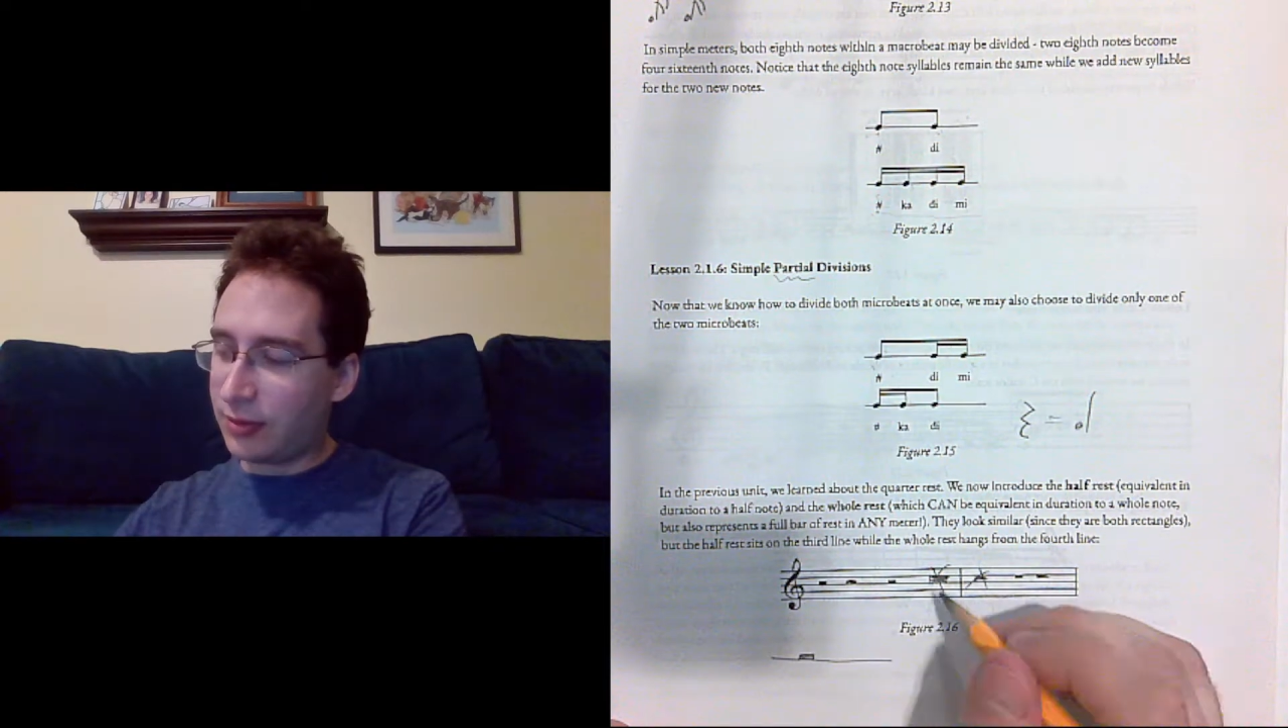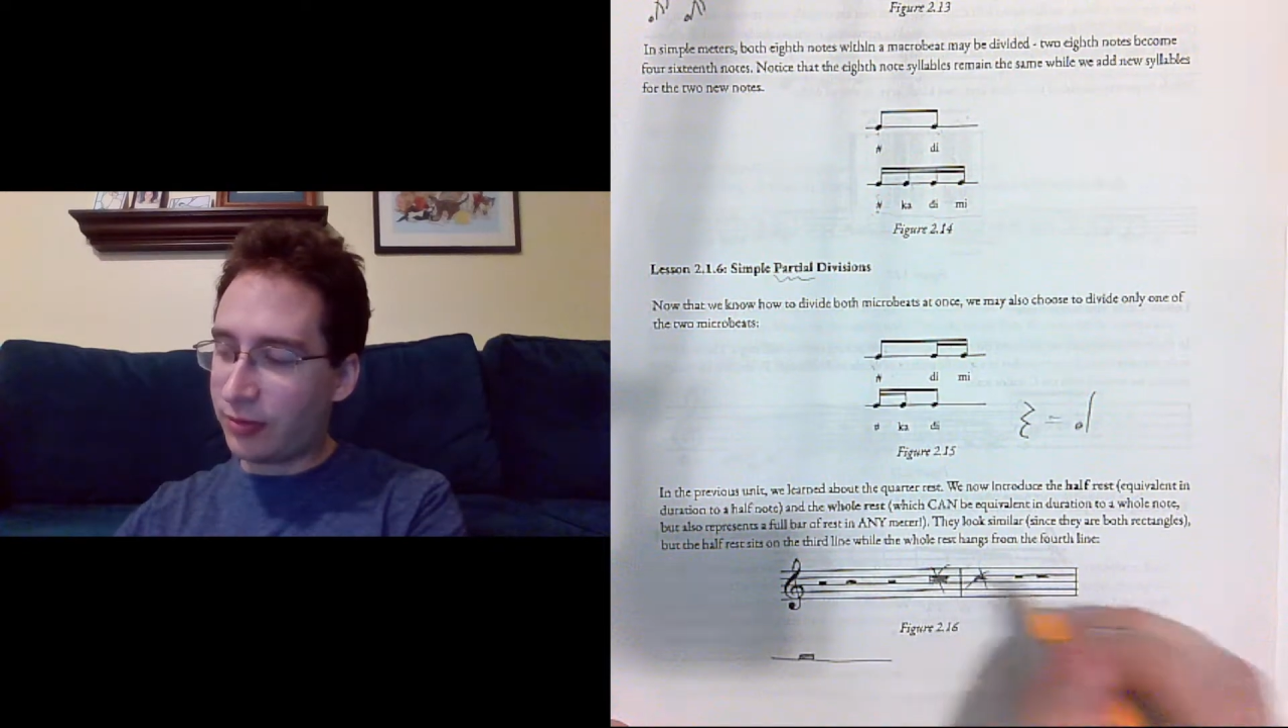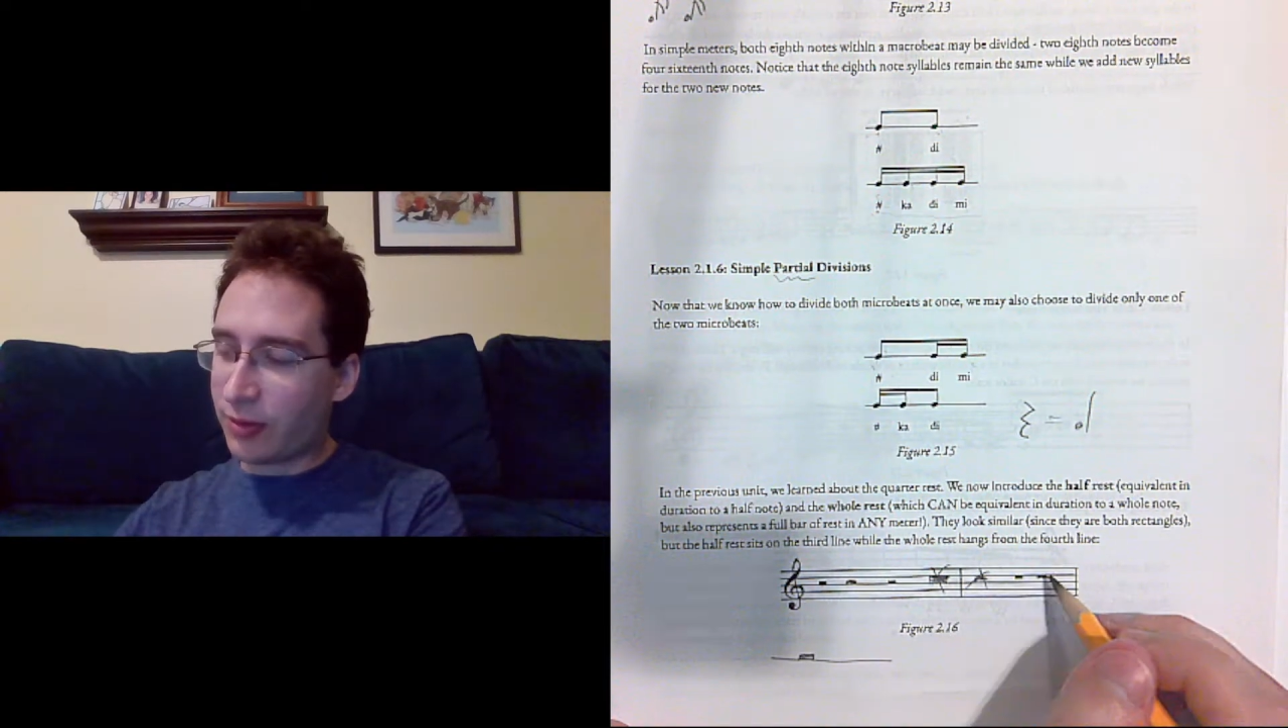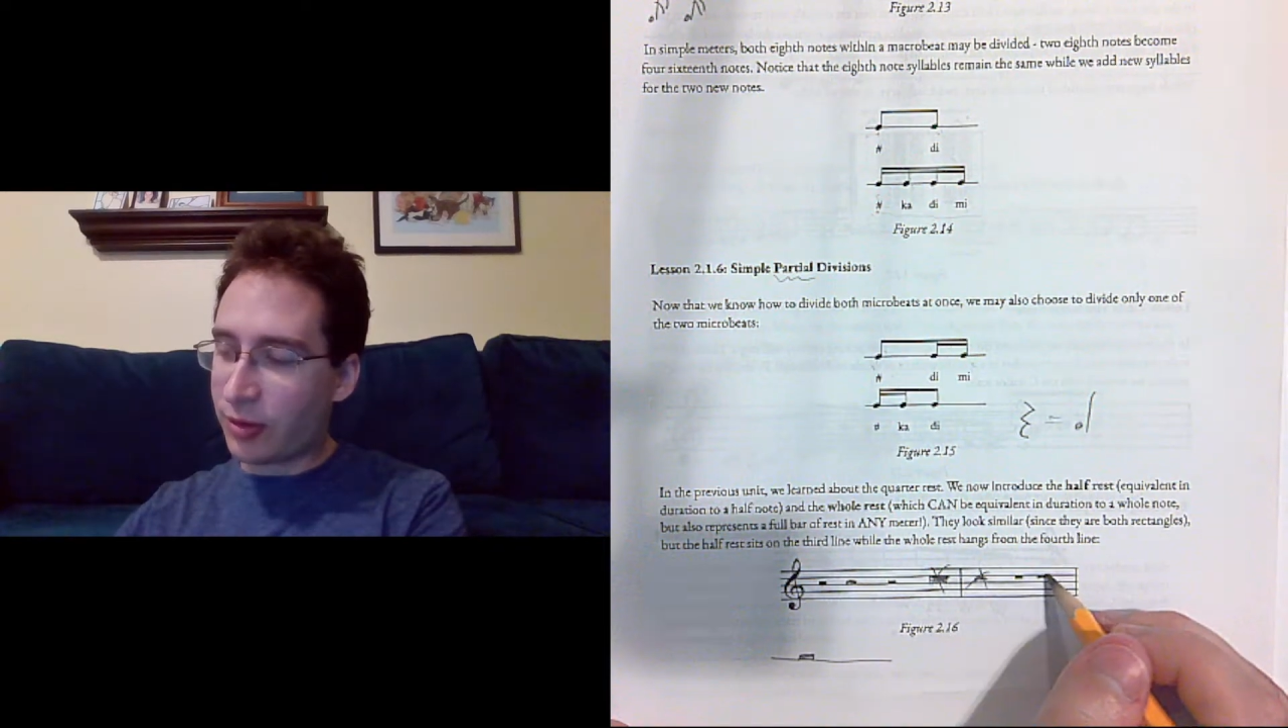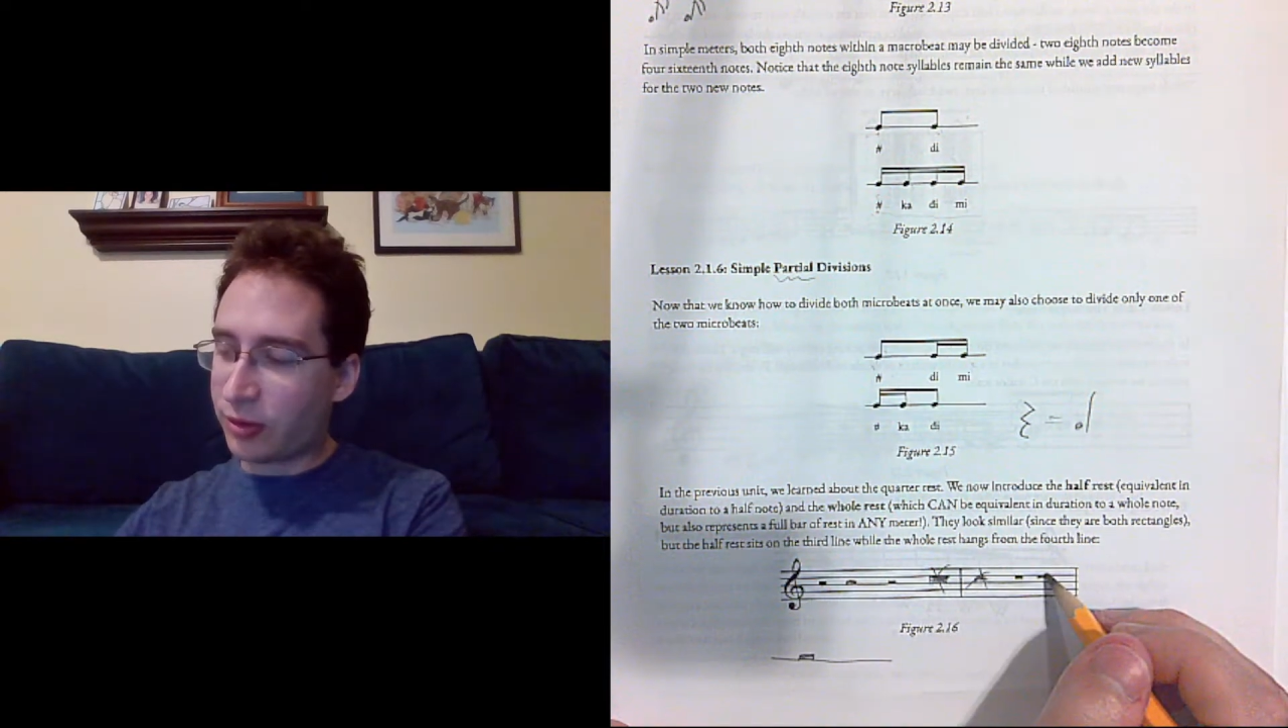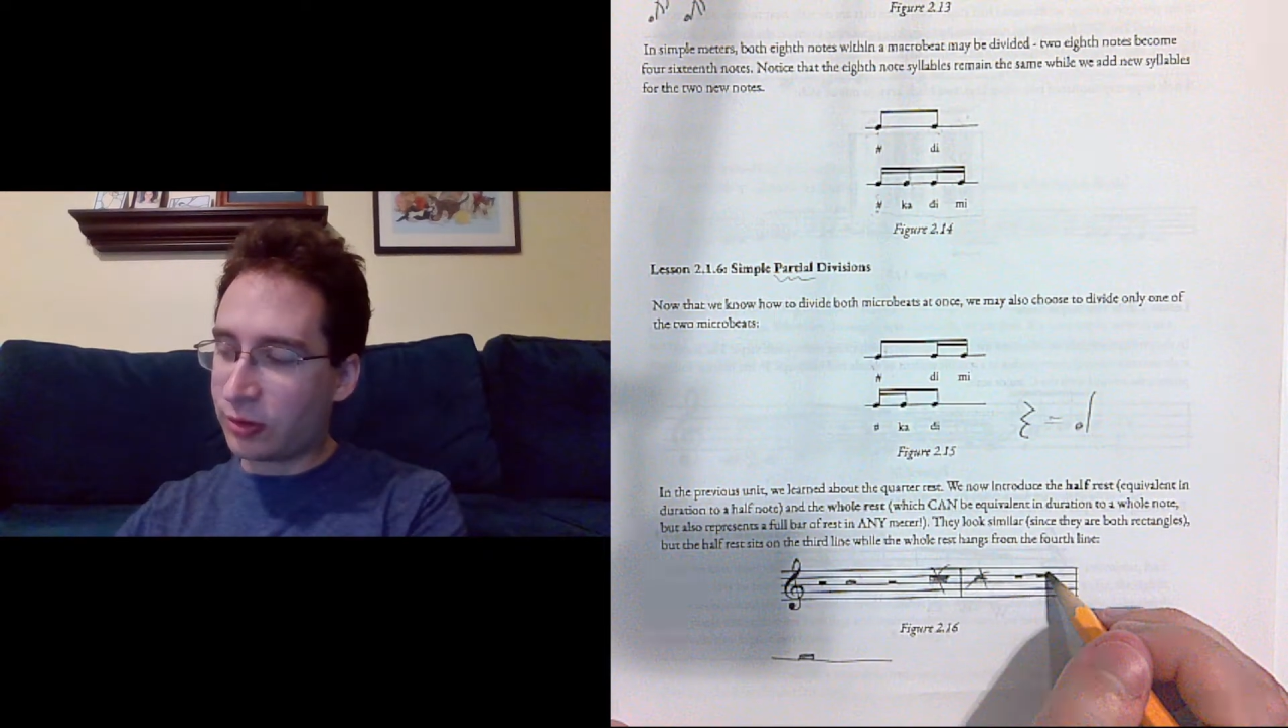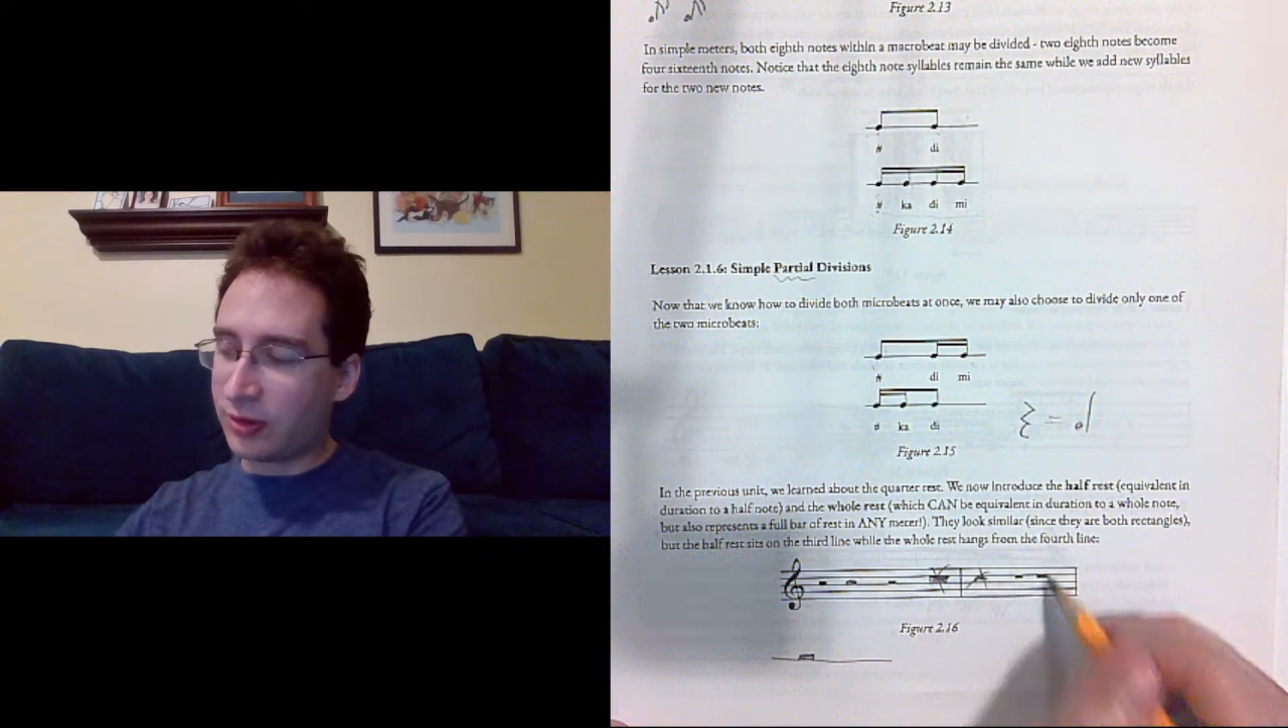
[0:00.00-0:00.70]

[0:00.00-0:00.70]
from the third